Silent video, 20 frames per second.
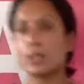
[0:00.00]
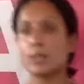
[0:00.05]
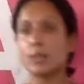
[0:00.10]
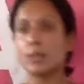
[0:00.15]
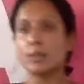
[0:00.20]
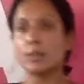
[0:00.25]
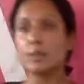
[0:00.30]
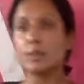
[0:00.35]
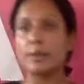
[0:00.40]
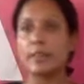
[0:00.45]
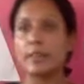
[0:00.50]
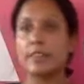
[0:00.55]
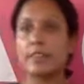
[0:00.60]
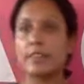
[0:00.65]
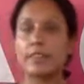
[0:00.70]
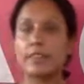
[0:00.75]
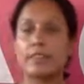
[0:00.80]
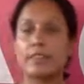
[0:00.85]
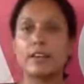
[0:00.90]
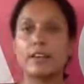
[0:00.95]
with
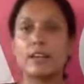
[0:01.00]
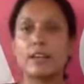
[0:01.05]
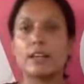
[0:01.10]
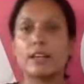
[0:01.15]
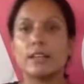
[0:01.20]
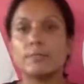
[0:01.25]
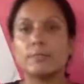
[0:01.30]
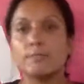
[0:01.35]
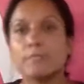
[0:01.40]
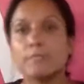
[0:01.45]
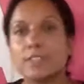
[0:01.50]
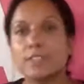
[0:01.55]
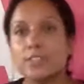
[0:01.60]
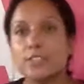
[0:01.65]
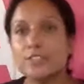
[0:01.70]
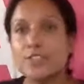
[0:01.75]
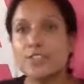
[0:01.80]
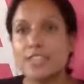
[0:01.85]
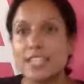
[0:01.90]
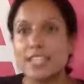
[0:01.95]
a little
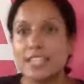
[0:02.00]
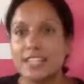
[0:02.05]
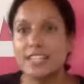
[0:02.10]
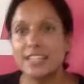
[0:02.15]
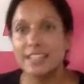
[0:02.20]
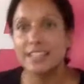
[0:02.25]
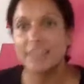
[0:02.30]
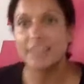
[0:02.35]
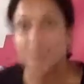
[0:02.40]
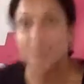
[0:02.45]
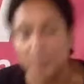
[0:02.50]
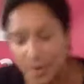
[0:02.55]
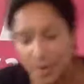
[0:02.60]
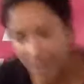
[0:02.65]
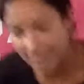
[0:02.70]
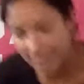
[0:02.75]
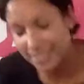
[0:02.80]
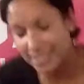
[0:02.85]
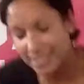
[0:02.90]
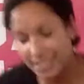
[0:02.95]
seated
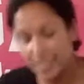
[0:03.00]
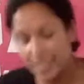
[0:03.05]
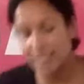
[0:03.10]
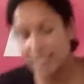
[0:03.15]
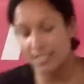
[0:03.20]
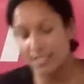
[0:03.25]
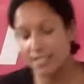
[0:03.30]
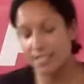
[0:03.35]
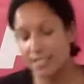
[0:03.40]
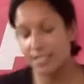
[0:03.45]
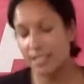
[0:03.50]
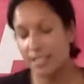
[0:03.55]
practice.